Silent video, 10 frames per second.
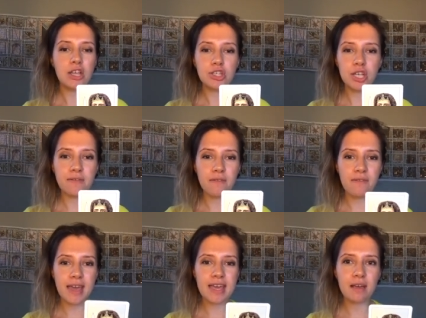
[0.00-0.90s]
so that
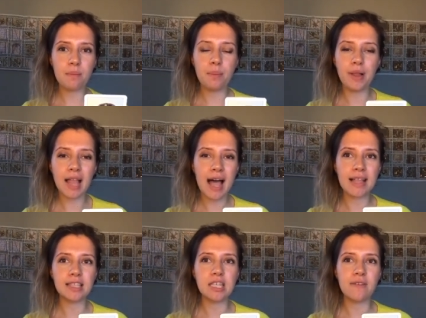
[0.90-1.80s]
they can
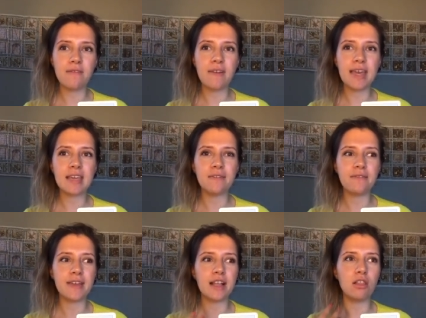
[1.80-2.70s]
plan, so that they can
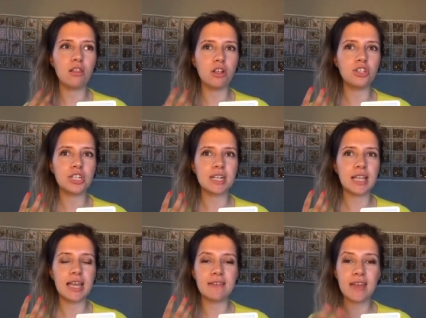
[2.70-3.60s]
think
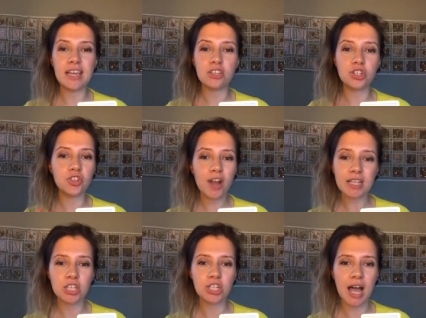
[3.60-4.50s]
logically, they can
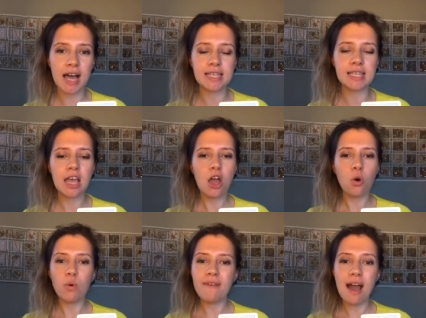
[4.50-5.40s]
strategize
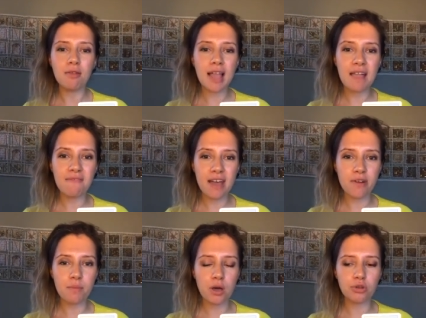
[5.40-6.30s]
without letting their
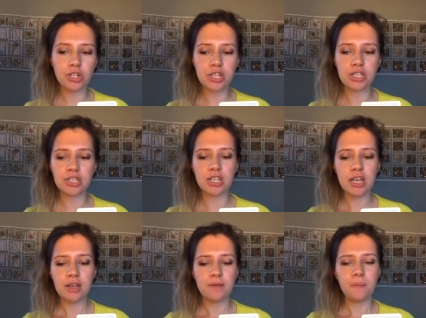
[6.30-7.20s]
emotions
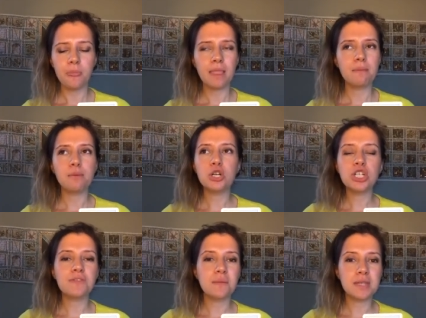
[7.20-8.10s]

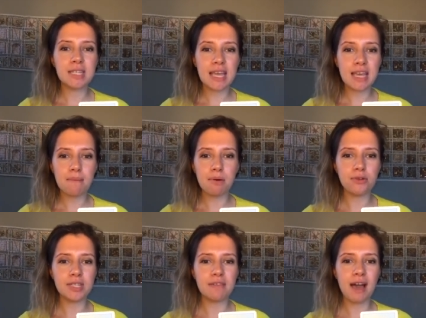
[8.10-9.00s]
push them to take impulsive